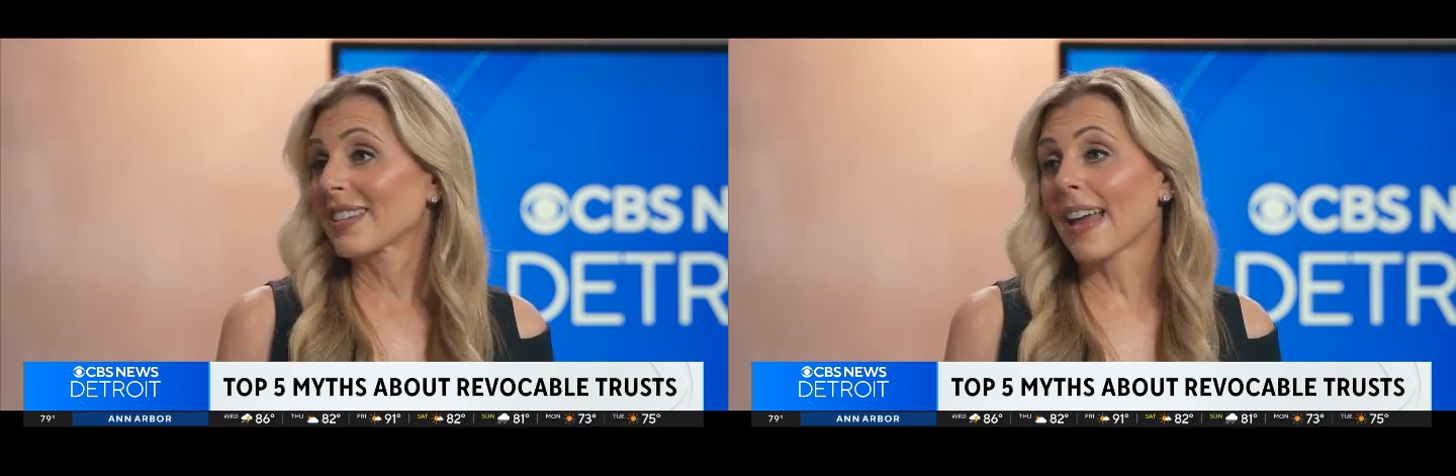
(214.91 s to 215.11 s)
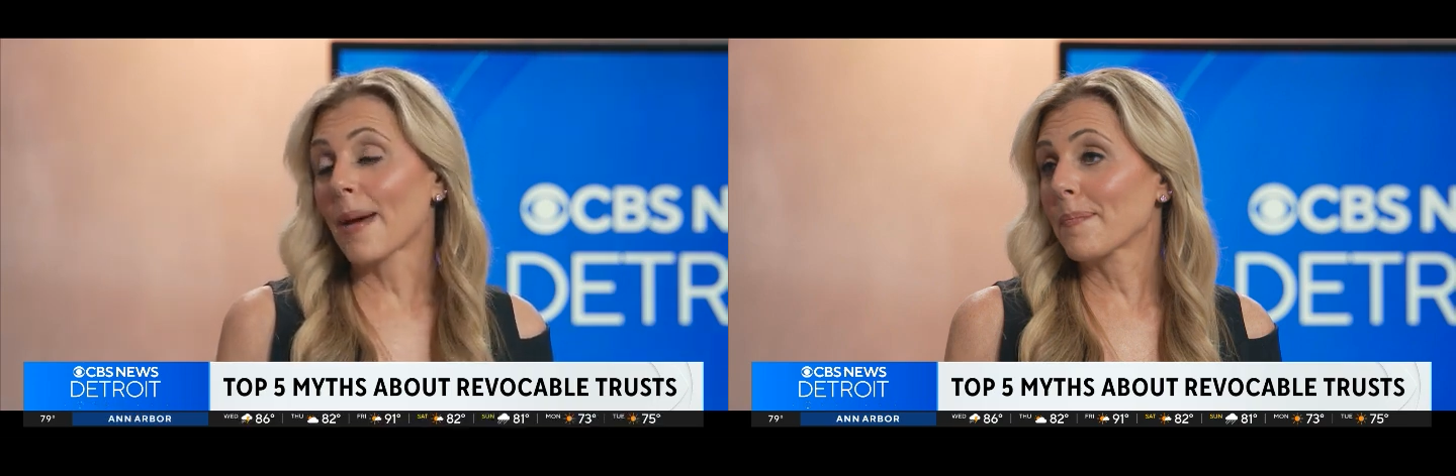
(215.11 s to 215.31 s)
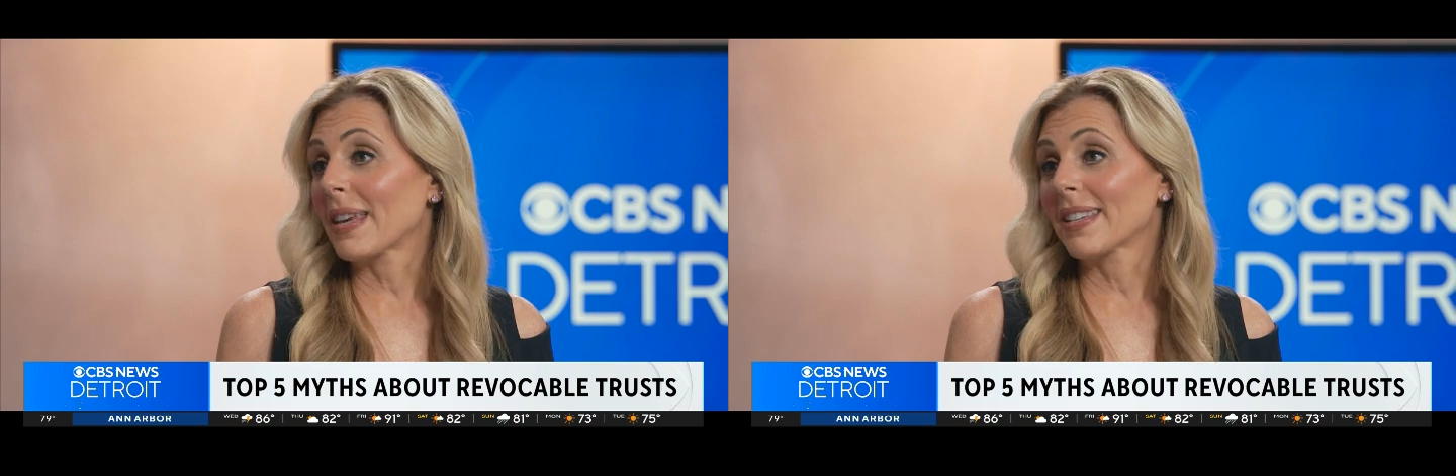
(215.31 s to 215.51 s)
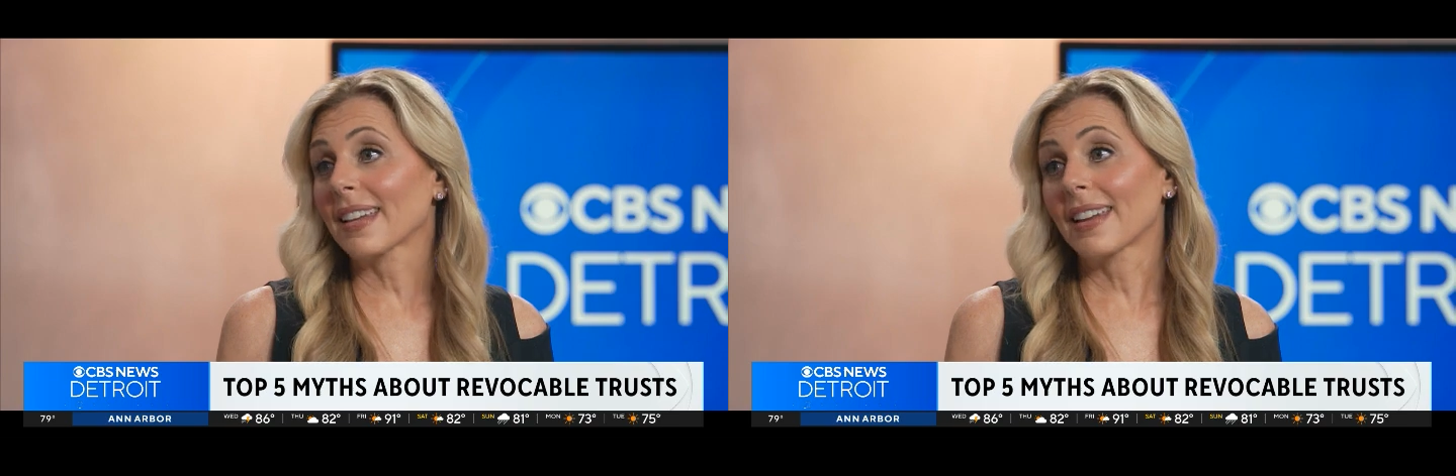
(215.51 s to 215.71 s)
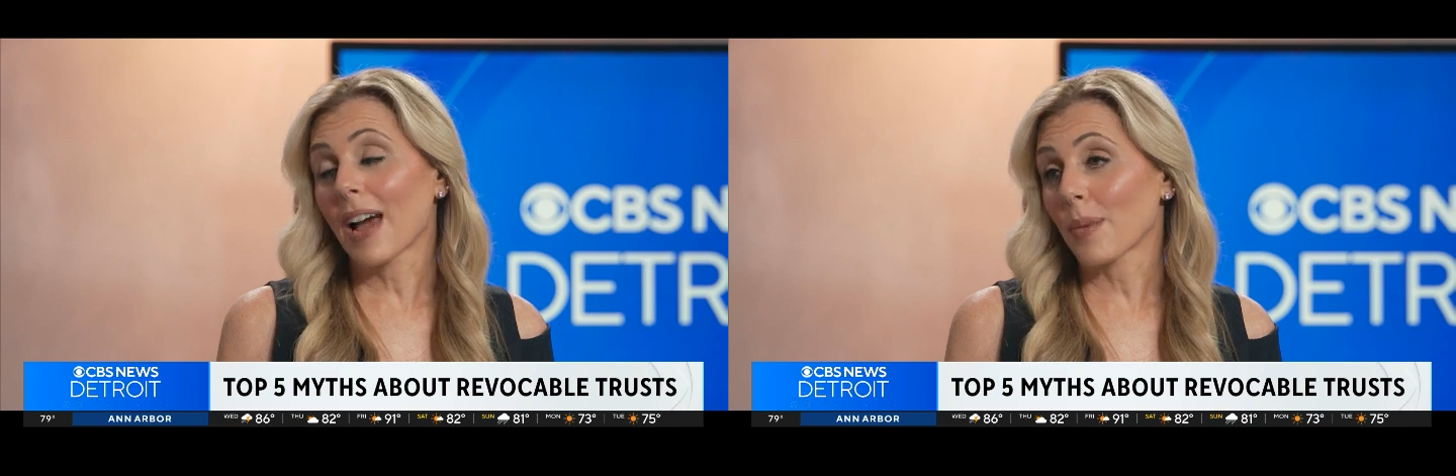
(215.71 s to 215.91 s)
It's not
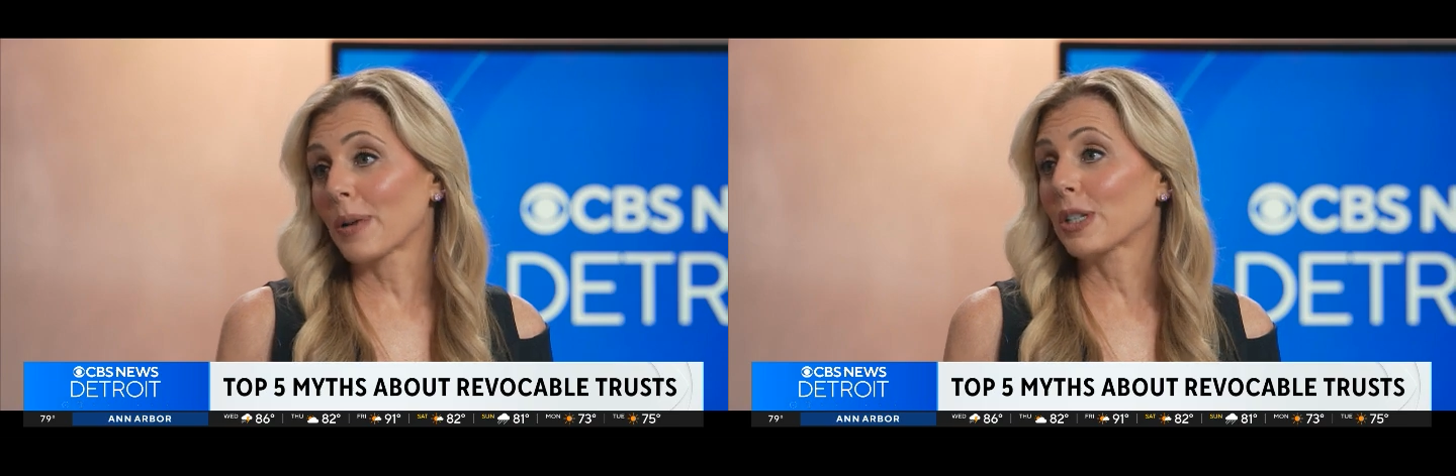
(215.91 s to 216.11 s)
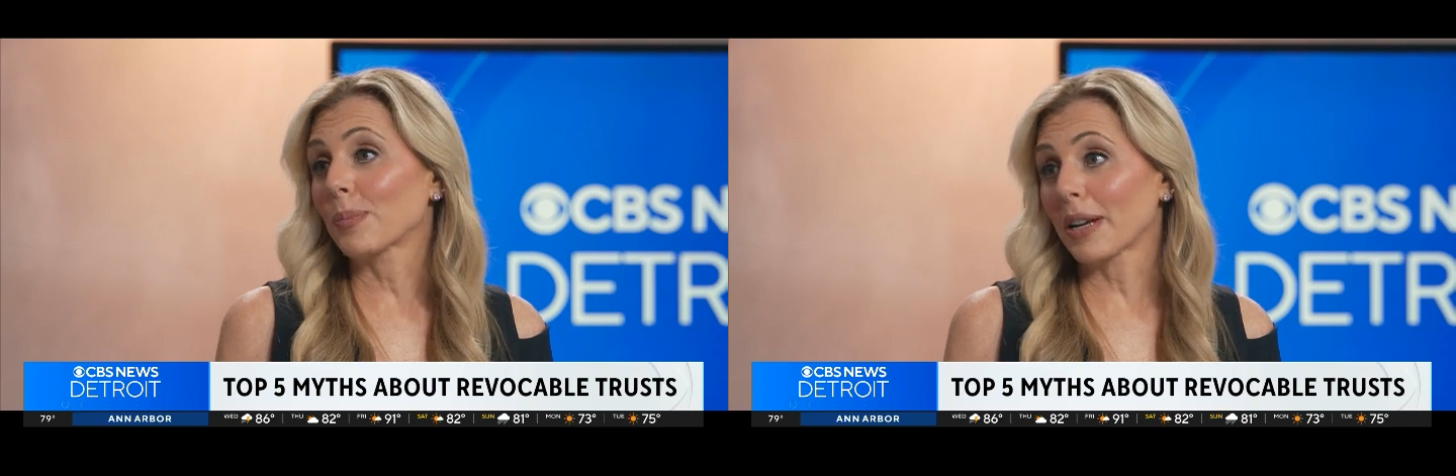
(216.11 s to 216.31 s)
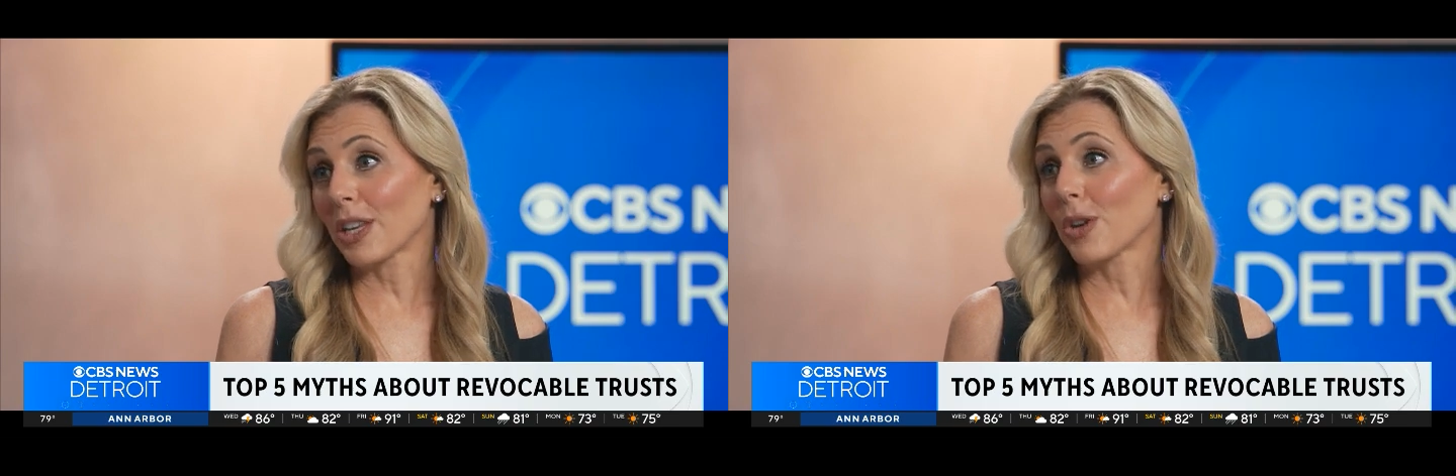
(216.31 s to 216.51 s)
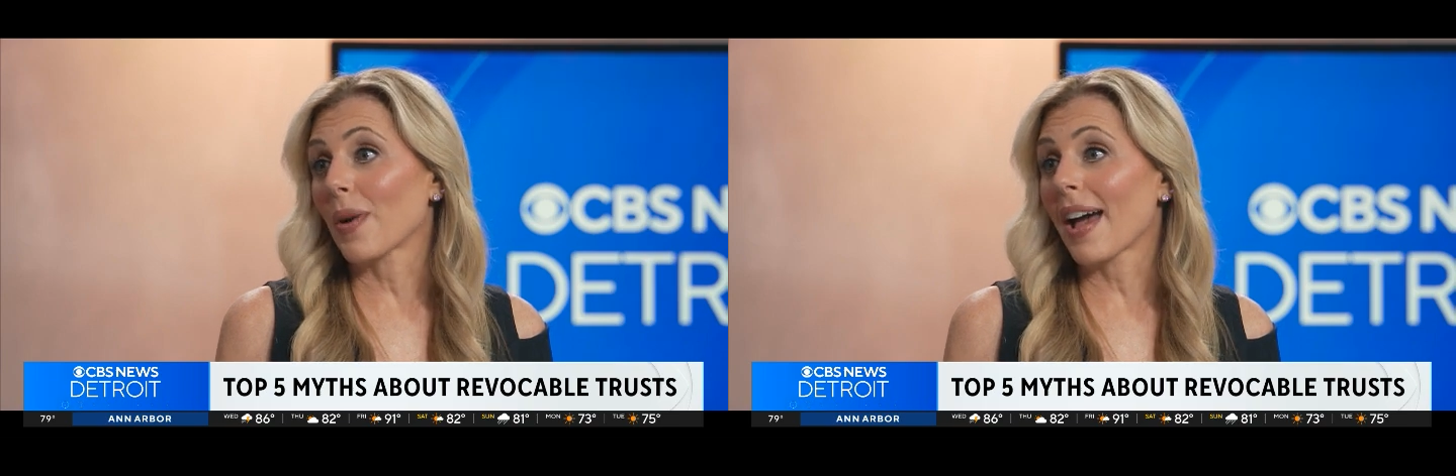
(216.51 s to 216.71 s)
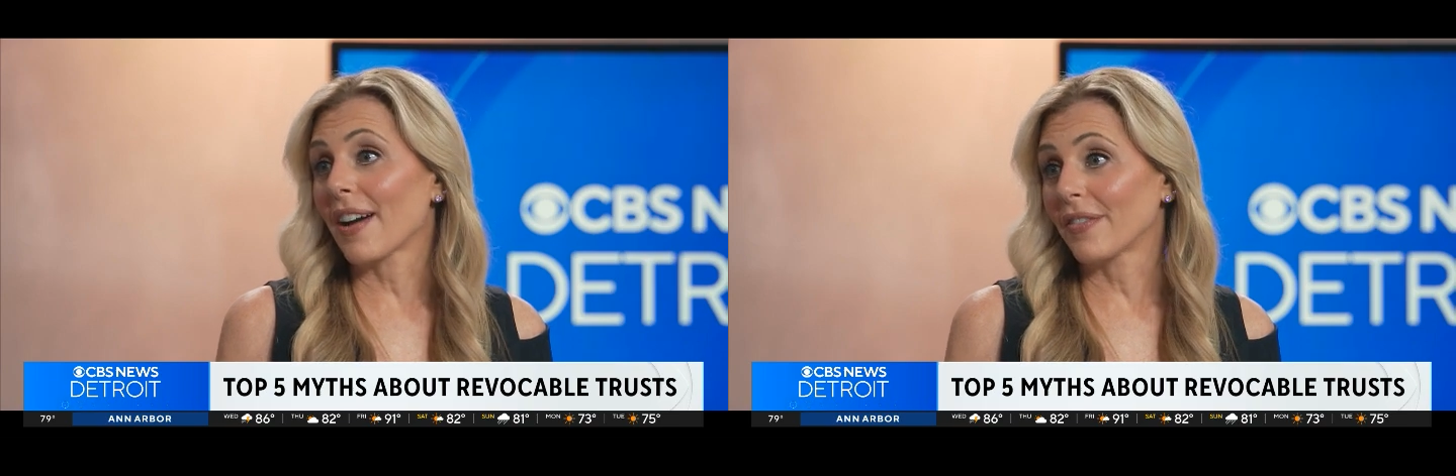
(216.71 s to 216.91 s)
based on how much money
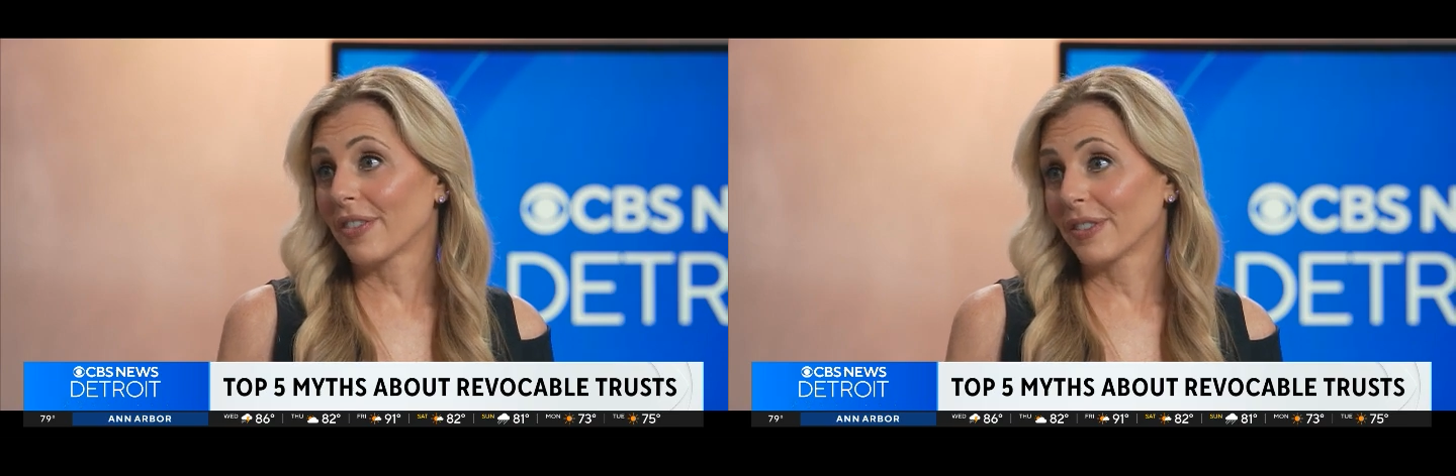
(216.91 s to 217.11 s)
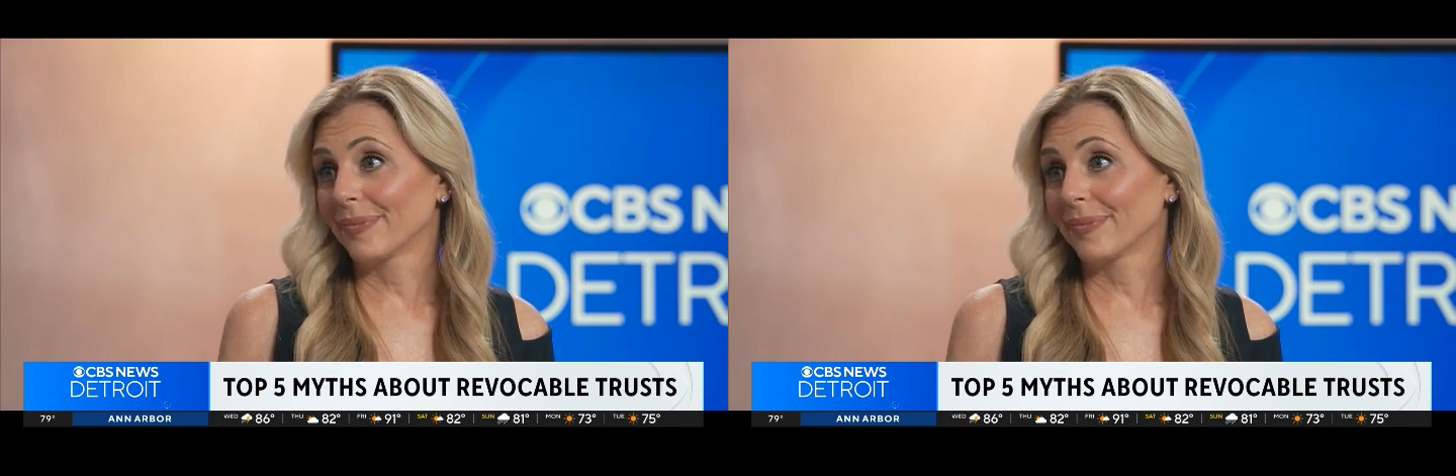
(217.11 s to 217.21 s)
you have.